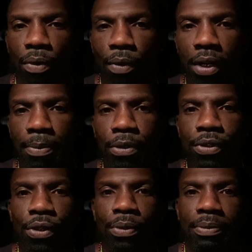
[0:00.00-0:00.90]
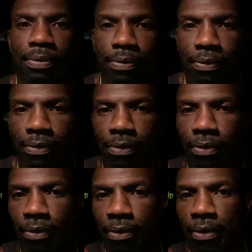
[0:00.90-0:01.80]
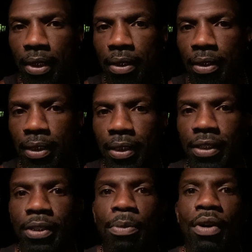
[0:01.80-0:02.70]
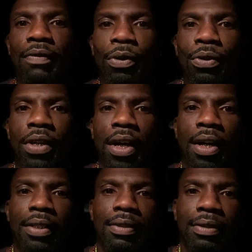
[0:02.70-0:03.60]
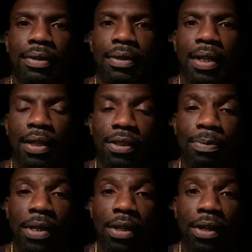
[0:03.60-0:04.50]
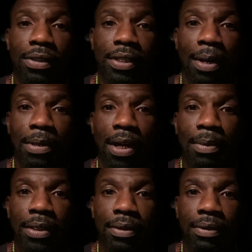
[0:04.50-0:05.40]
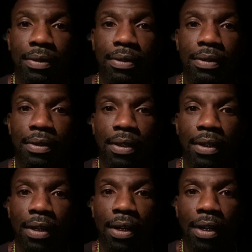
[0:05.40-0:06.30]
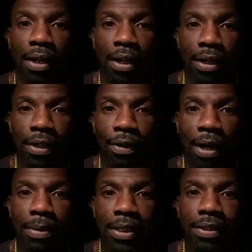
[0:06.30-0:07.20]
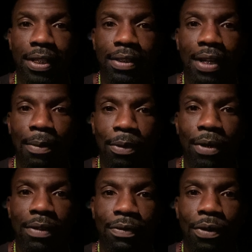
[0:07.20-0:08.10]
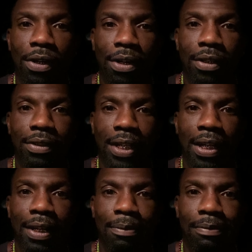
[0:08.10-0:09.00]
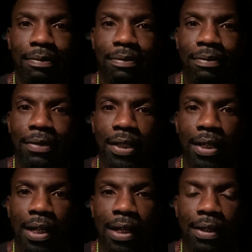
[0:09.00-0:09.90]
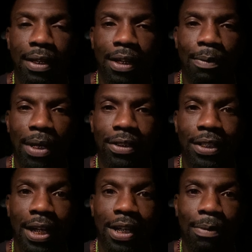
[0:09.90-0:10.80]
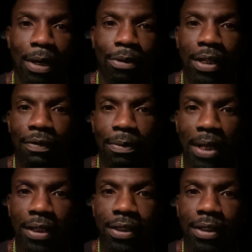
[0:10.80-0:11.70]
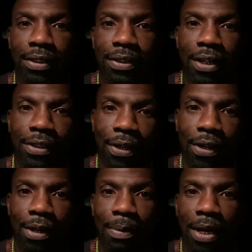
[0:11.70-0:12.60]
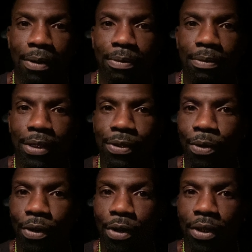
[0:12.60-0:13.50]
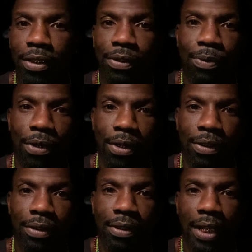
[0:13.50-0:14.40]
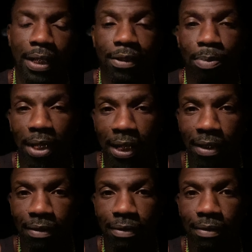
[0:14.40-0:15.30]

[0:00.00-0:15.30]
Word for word: What up, YouTube? This your boy Voodoo God. It's been a long time coming. You know, I've been sitting, I've been waiting for a long time, thinking about should I come out with information and start talking about what's going on in this world and this planet.